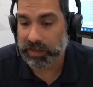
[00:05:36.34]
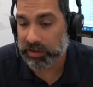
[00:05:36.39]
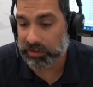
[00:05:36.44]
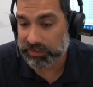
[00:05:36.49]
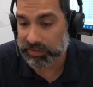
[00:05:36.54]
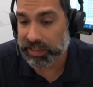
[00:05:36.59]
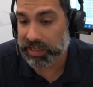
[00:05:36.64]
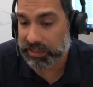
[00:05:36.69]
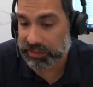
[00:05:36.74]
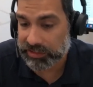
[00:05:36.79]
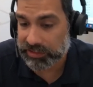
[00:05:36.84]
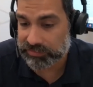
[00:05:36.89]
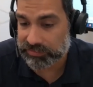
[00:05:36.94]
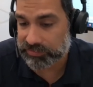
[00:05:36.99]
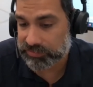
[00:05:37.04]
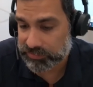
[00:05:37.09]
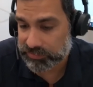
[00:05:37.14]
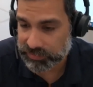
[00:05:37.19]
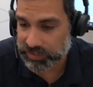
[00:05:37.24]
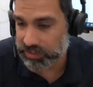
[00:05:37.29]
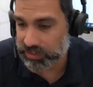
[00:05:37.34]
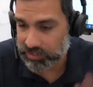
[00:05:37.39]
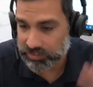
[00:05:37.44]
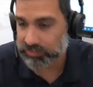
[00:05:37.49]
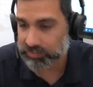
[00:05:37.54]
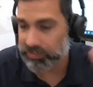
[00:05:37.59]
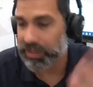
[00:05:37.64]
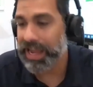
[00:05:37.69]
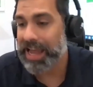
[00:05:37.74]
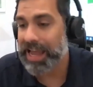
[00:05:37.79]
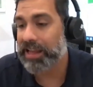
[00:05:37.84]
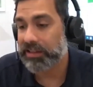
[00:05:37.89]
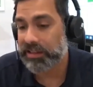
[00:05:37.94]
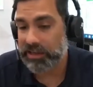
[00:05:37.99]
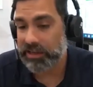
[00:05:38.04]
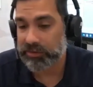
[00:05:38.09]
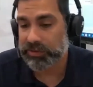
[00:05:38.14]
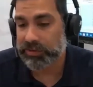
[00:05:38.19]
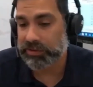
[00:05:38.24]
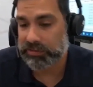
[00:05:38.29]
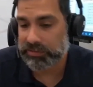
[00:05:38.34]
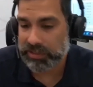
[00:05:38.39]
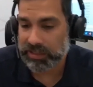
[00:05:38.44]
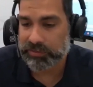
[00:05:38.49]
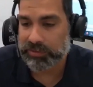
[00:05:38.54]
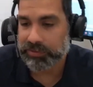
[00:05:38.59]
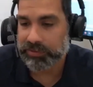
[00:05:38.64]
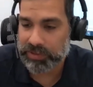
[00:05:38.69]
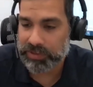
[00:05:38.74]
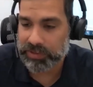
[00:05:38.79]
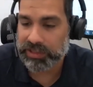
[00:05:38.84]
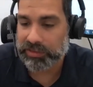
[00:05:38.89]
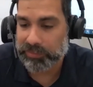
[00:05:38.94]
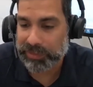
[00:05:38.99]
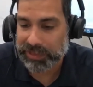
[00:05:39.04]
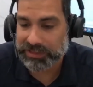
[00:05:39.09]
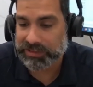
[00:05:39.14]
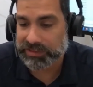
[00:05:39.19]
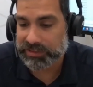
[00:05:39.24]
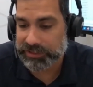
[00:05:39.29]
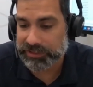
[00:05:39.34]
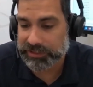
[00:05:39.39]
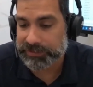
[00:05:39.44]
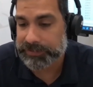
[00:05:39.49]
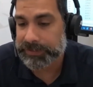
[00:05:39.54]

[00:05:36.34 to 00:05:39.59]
online, ad that we're running, basically.